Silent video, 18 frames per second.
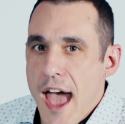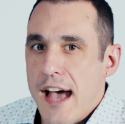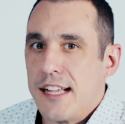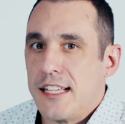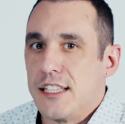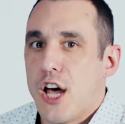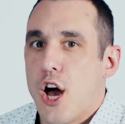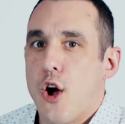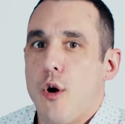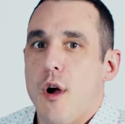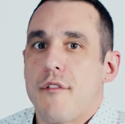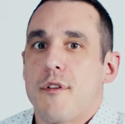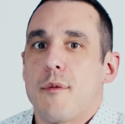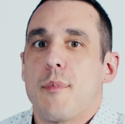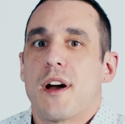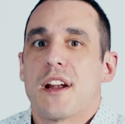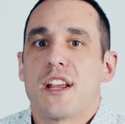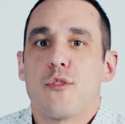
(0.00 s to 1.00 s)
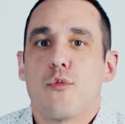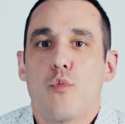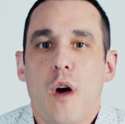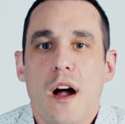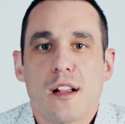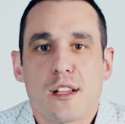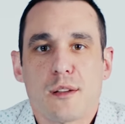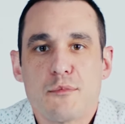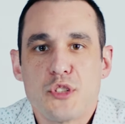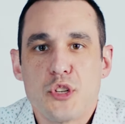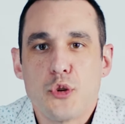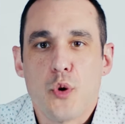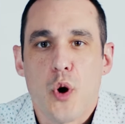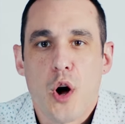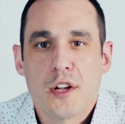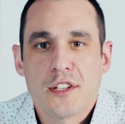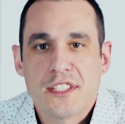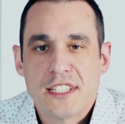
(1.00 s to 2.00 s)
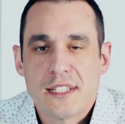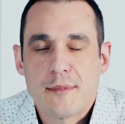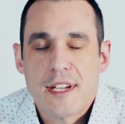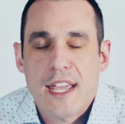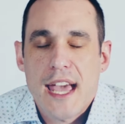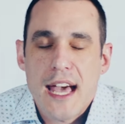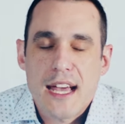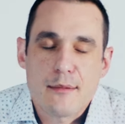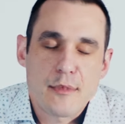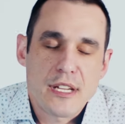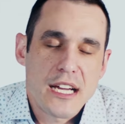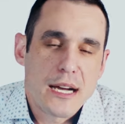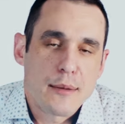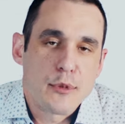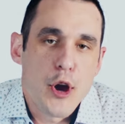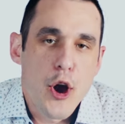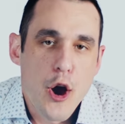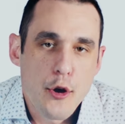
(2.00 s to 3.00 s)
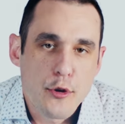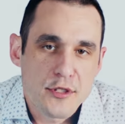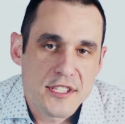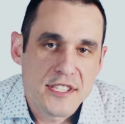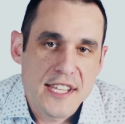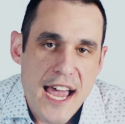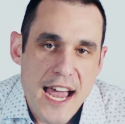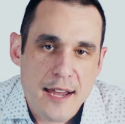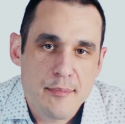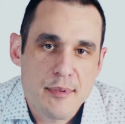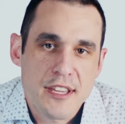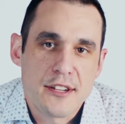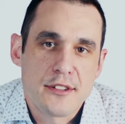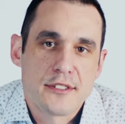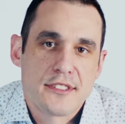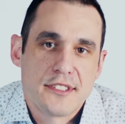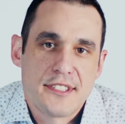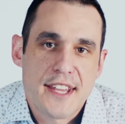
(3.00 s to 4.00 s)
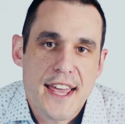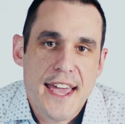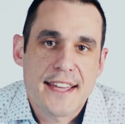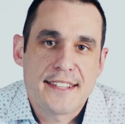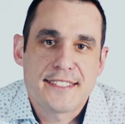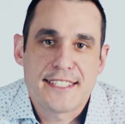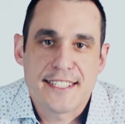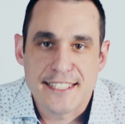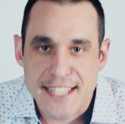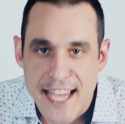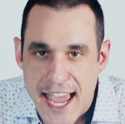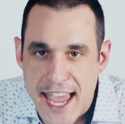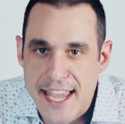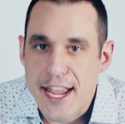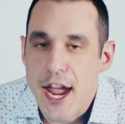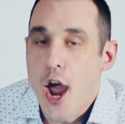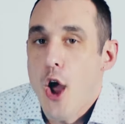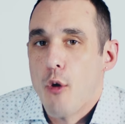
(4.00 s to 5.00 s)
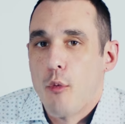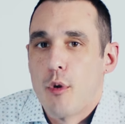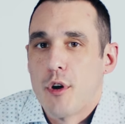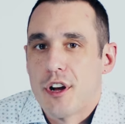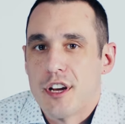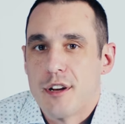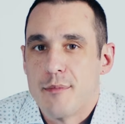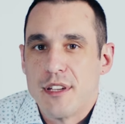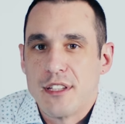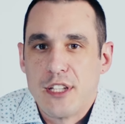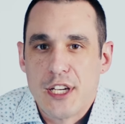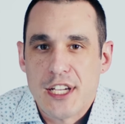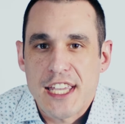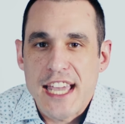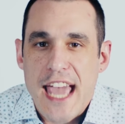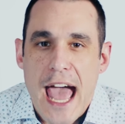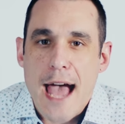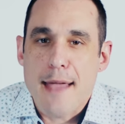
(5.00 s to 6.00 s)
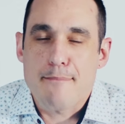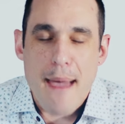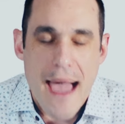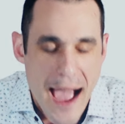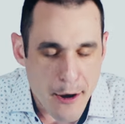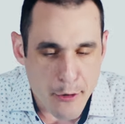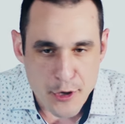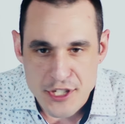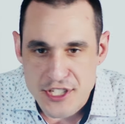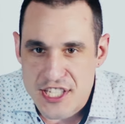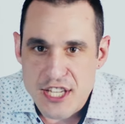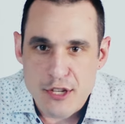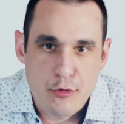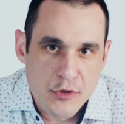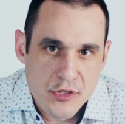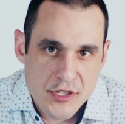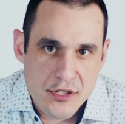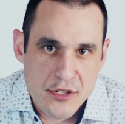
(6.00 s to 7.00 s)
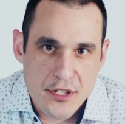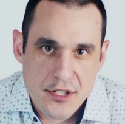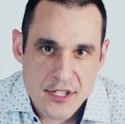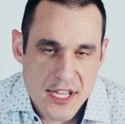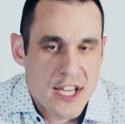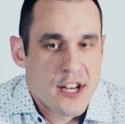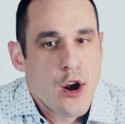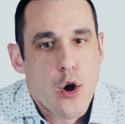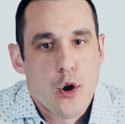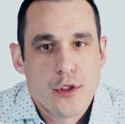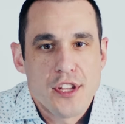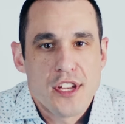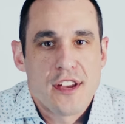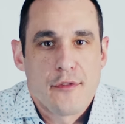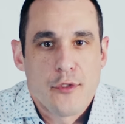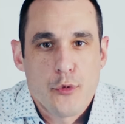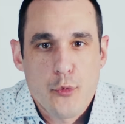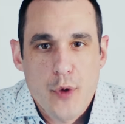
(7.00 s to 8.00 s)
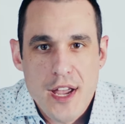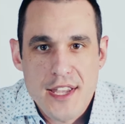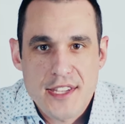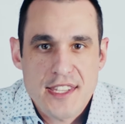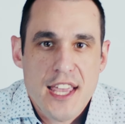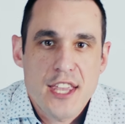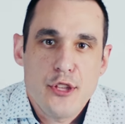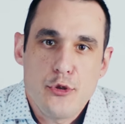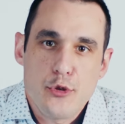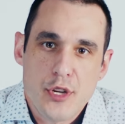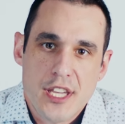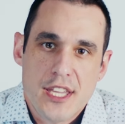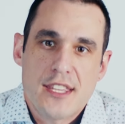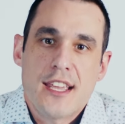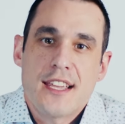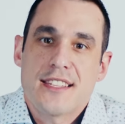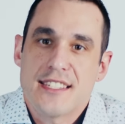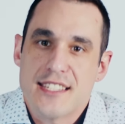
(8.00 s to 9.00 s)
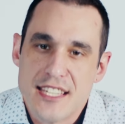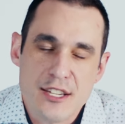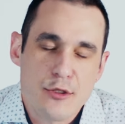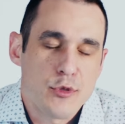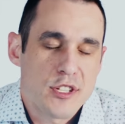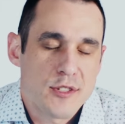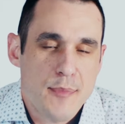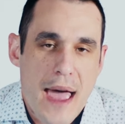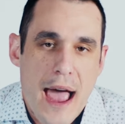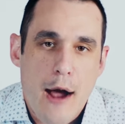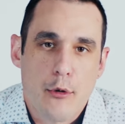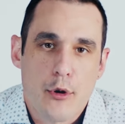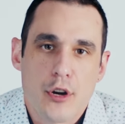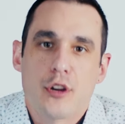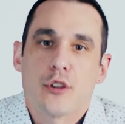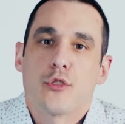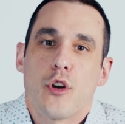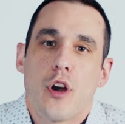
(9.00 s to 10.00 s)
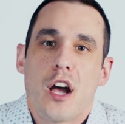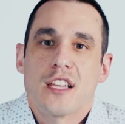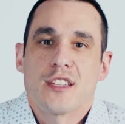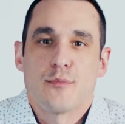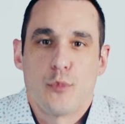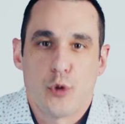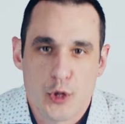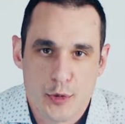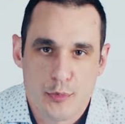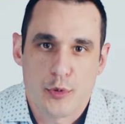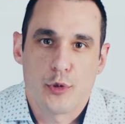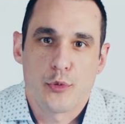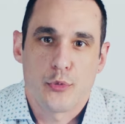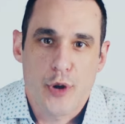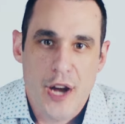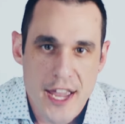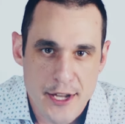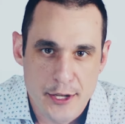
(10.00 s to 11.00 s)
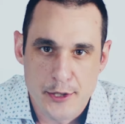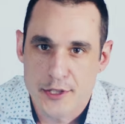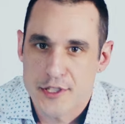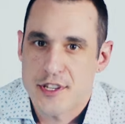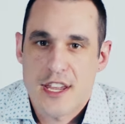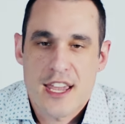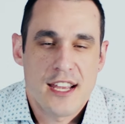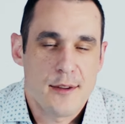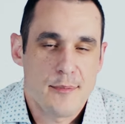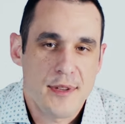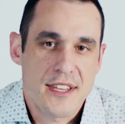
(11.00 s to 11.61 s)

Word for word: Hello everybody, welcome to Altium Academy. I'm your host, Zach Peterson, and today we're gonna be looking at power sequencers and all the different ways that you can sequence power across multiple rails in a